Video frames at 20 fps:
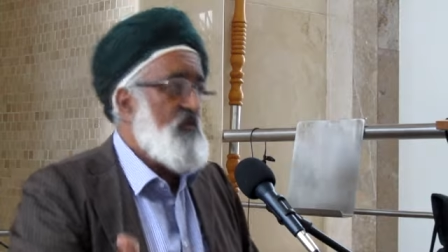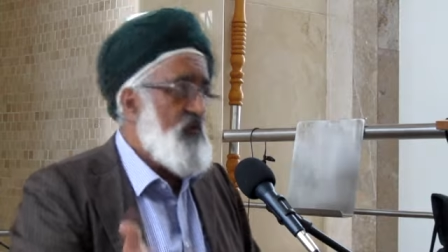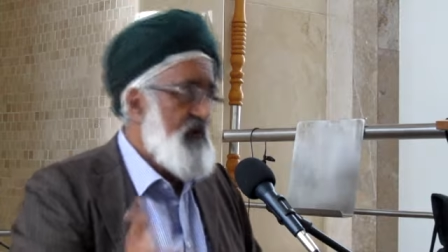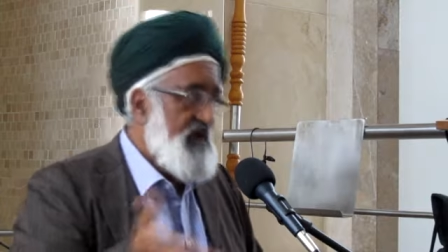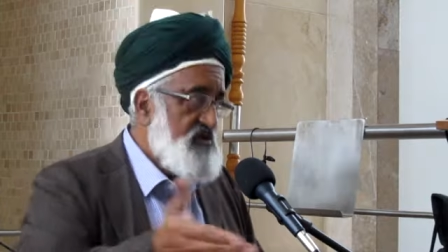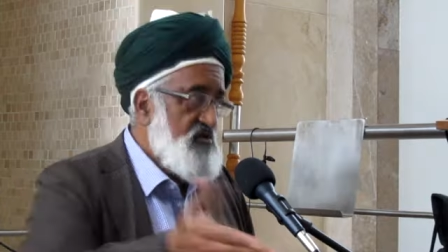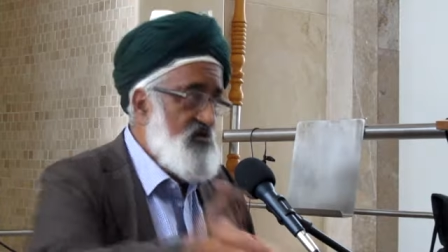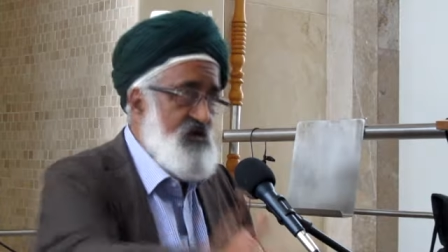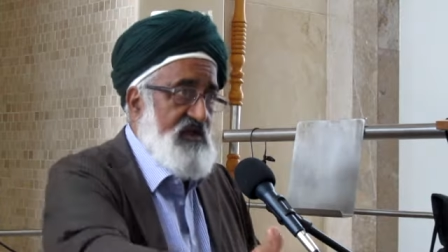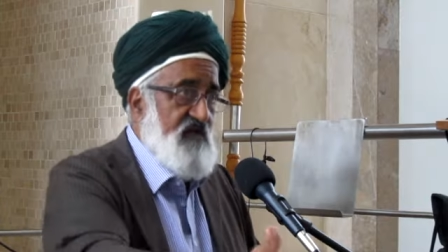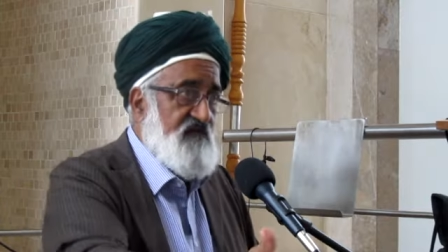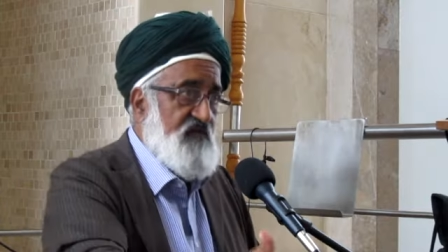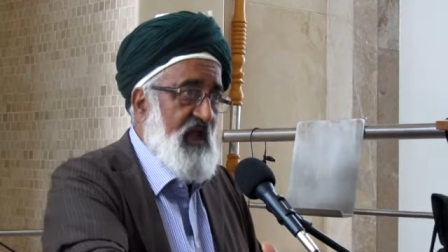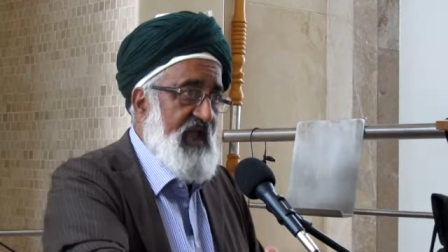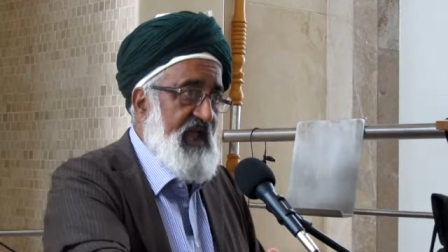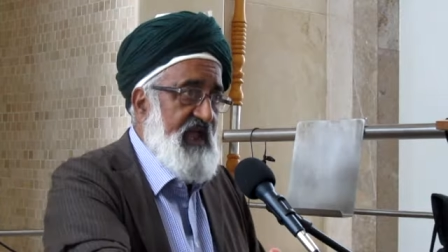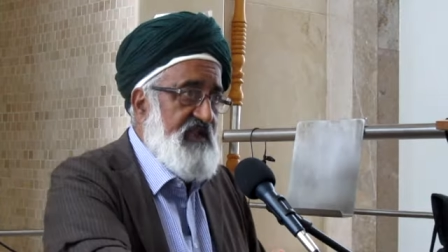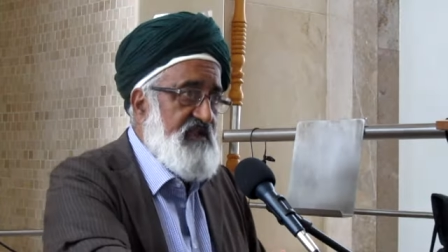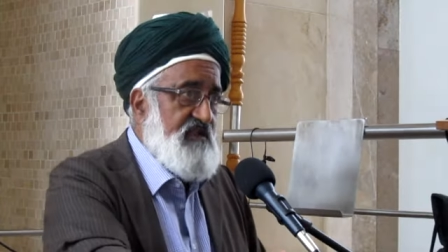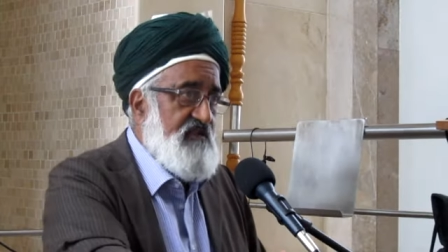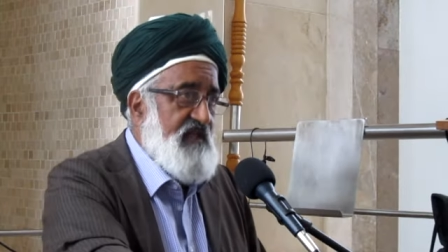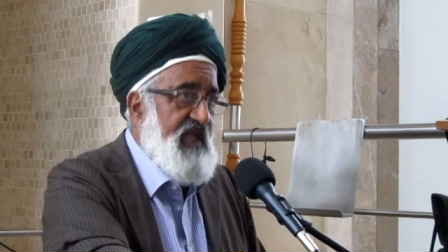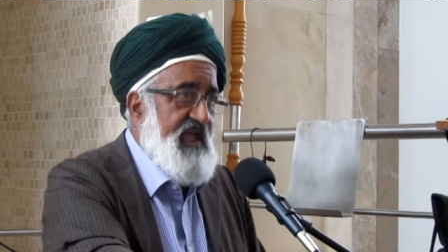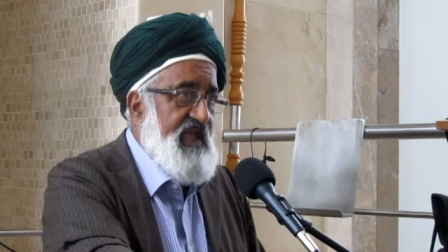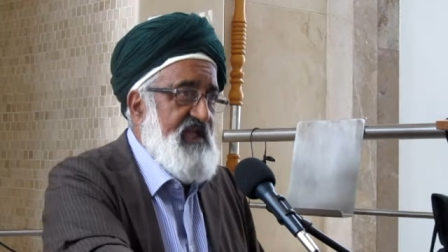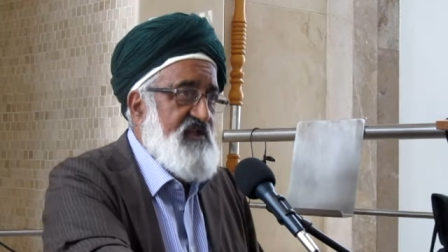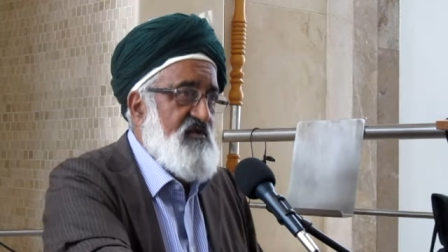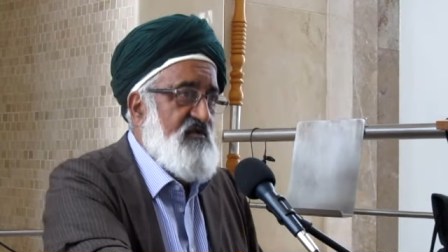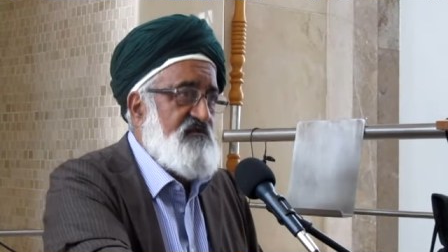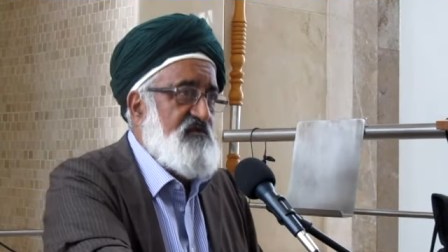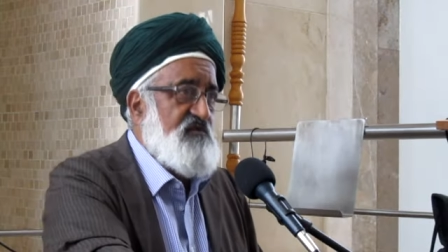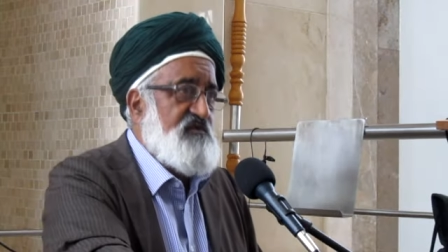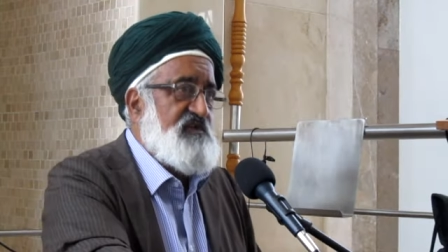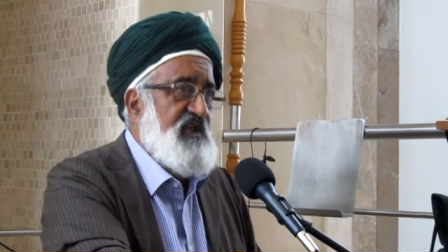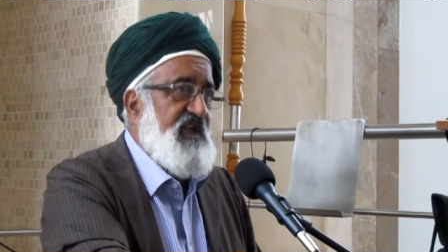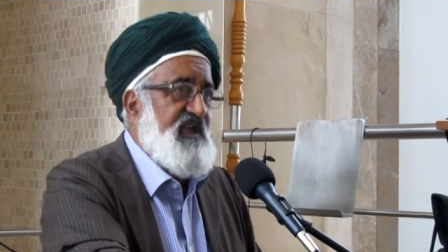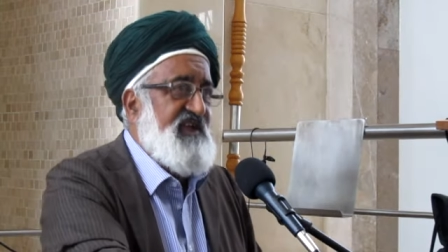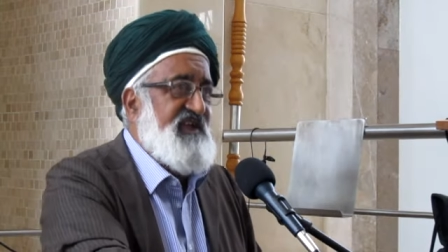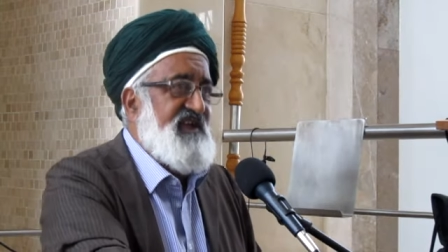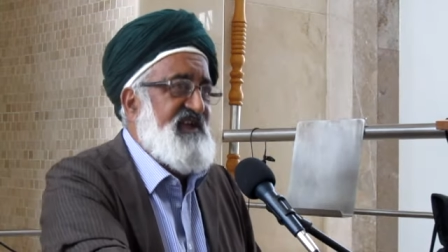where you give your hand in the hand of your
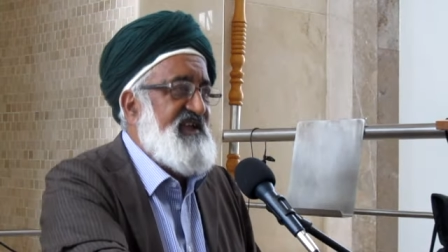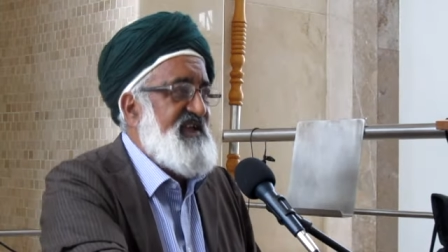sheikh